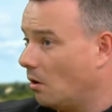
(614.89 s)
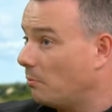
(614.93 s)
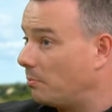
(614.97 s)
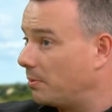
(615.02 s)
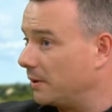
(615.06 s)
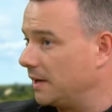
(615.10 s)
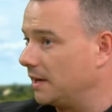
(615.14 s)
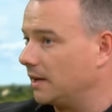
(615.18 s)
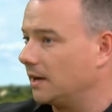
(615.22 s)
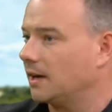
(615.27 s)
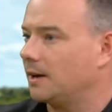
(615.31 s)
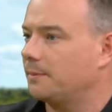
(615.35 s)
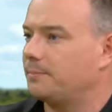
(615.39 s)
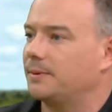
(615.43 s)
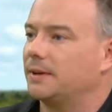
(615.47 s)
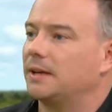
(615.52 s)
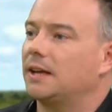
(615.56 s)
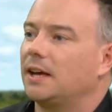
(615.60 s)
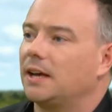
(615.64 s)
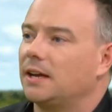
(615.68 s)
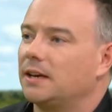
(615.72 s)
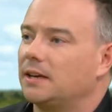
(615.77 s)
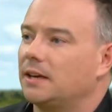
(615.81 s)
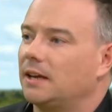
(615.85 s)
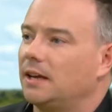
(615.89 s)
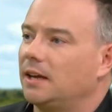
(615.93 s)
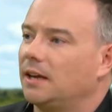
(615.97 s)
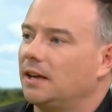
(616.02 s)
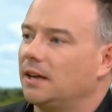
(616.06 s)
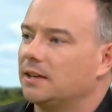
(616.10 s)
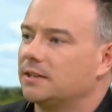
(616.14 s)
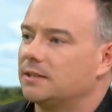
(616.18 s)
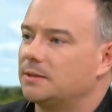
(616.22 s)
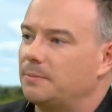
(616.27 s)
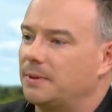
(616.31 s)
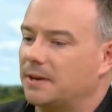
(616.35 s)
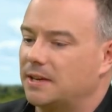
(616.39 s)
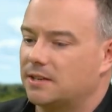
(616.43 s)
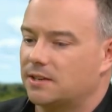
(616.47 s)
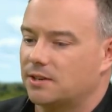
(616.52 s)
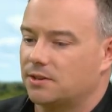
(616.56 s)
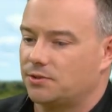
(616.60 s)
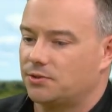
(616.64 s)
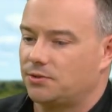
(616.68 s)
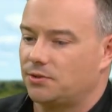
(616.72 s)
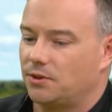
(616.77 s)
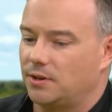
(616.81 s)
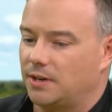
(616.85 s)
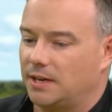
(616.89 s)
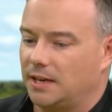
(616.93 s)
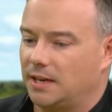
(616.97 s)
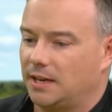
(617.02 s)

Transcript: opening up again is the biggest concern